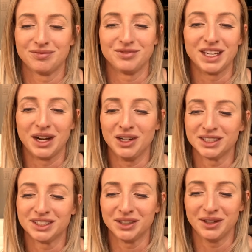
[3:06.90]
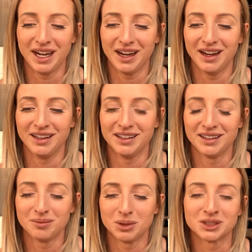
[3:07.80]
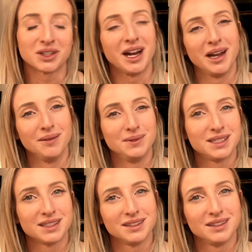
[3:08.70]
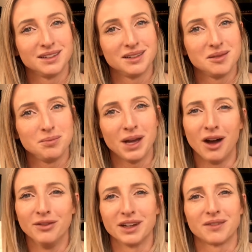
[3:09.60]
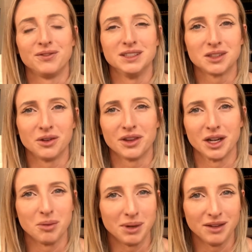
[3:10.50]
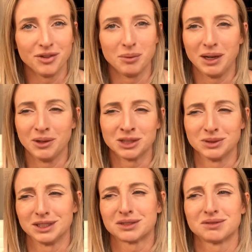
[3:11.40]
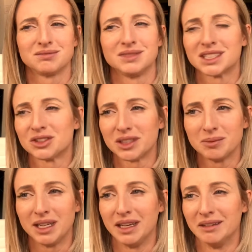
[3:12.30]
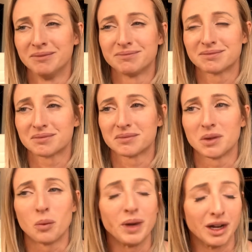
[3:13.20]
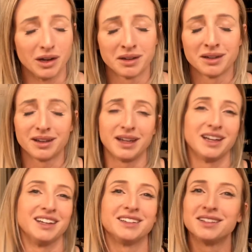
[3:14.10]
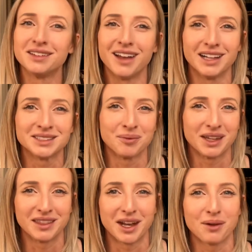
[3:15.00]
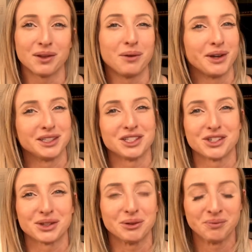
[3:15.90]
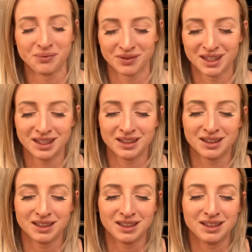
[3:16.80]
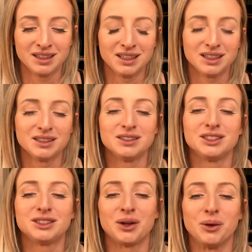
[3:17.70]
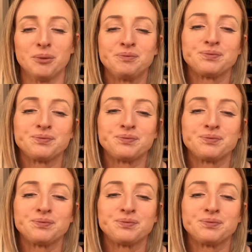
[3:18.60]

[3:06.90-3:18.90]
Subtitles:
they also had prescribed pelvic physical therapy for me, which was extremely weird and not something that I really wanted to do. So